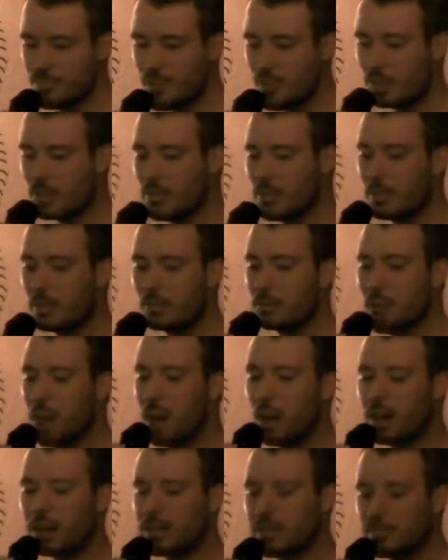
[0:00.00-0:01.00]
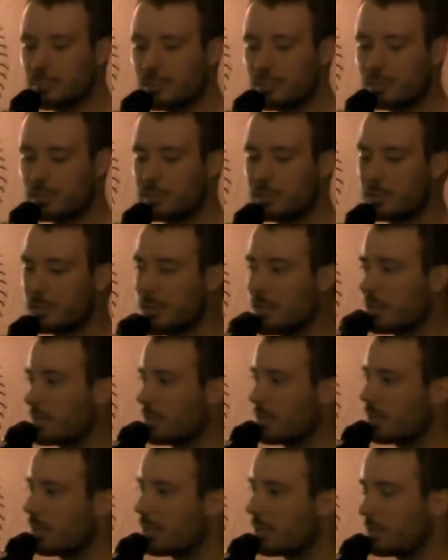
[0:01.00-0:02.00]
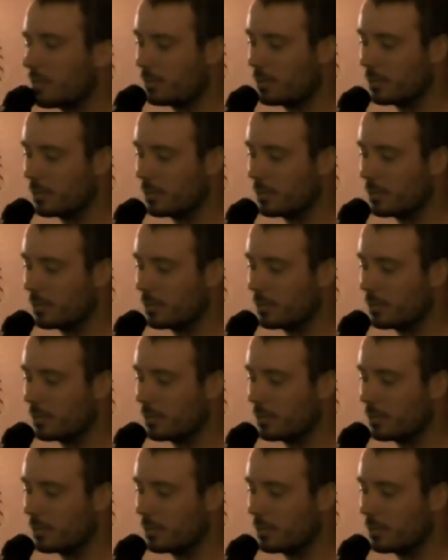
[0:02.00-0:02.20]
All the little ballies must have transferred over.